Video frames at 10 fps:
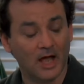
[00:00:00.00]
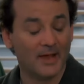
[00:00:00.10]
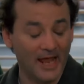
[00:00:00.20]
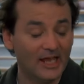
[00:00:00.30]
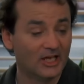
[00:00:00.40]

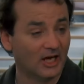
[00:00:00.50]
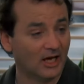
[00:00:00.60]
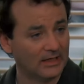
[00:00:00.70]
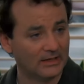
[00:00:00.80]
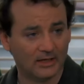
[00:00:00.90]
I'm a
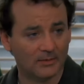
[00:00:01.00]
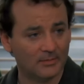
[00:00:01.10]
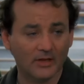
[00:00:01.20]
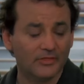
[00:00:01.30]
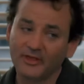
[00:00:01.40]
god,
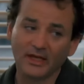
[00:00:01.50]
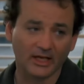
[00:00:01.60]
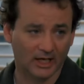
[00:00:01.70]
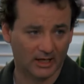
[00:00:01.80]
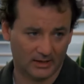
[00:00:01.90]
I'm not
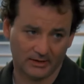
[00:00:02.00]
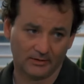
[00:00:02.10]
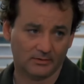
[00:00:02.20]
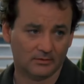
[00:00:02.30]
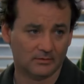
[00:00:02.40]
the god,
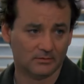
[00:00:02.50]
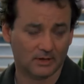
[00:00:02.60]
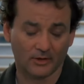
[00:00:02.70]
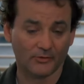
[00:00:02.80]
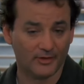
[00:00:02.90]

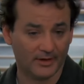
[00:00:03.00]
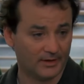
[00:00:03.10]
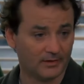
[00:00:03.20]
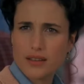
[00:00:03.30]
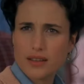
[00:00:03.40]
I don't think.